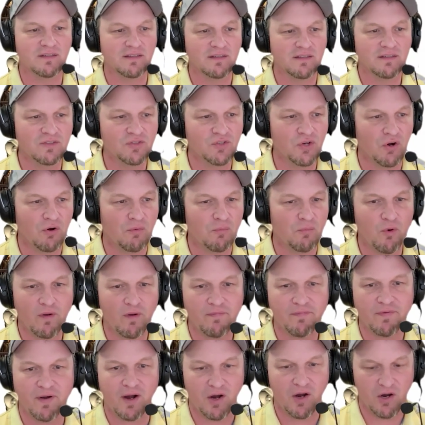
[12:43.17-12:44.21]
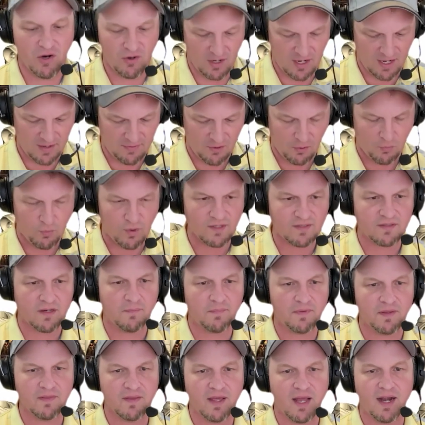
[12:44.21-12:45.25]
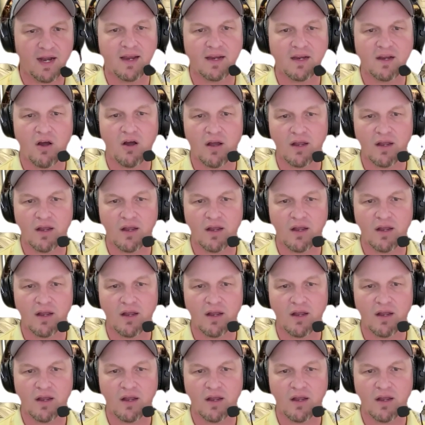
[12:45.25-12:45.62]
General Mortifero. And there was something that I caught